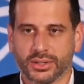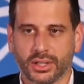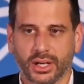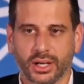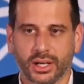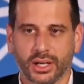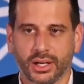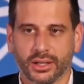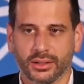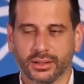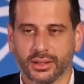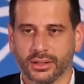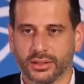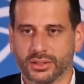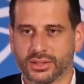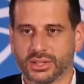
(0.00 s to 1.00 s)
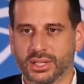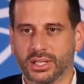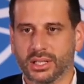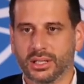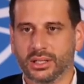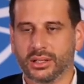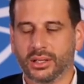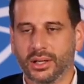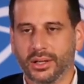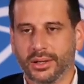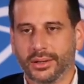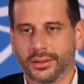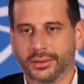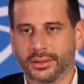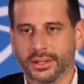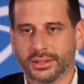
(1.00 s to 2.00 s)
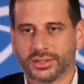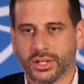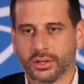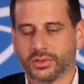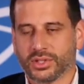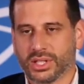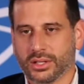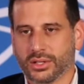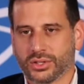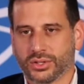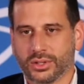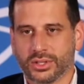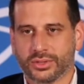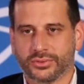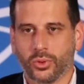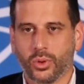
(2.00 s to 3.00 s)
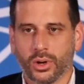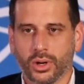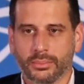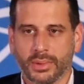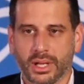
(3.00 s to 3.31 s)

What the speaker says: You see the service industries for